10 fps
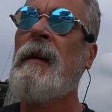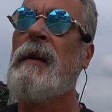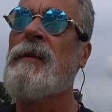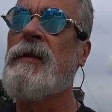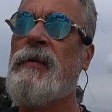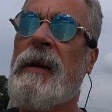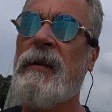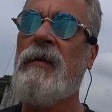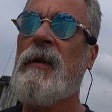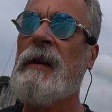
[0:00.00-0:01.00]
There's a trick
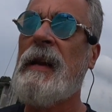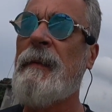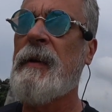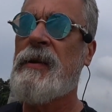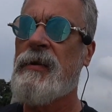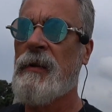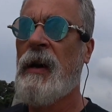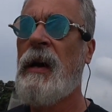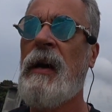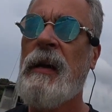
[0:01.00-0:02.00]
to cooking them. Get your
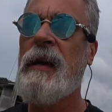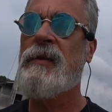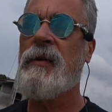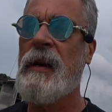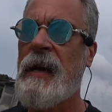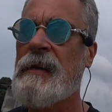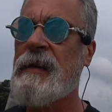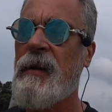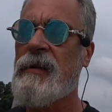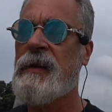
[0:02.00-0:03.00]

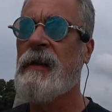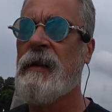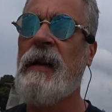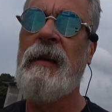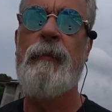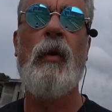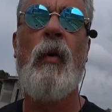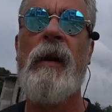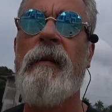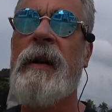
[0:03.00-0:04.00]
cast iron skillet and put
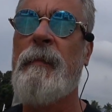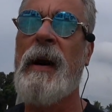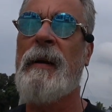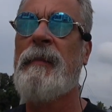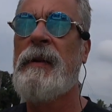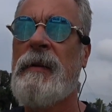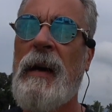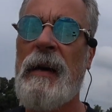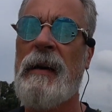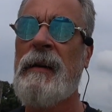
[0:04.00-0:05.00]
water in the bottom.
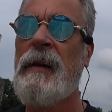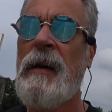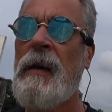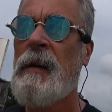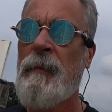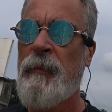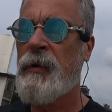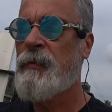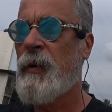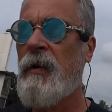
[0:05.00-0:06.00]

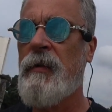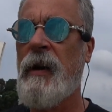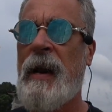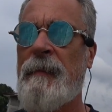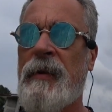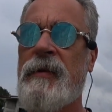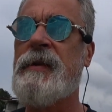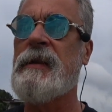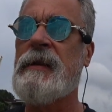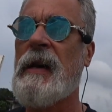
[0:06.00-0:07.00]
Put all your
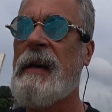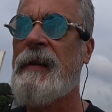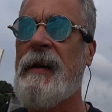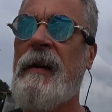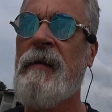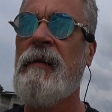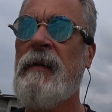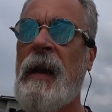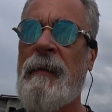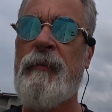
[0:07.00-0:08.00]
hamburgers inside of there
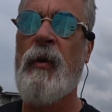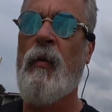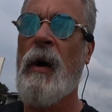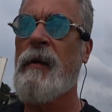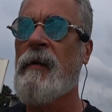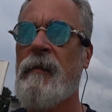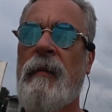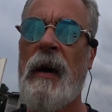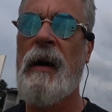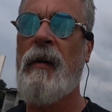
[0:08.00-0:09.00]
and put water
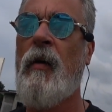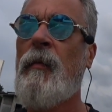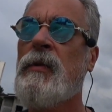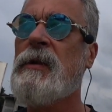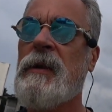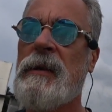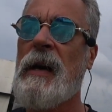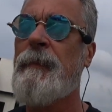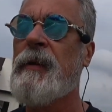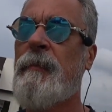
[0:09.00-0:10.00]
almost to the
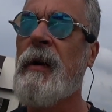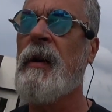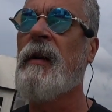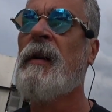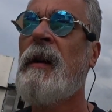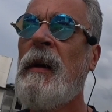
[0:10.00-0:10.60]
top of the burger.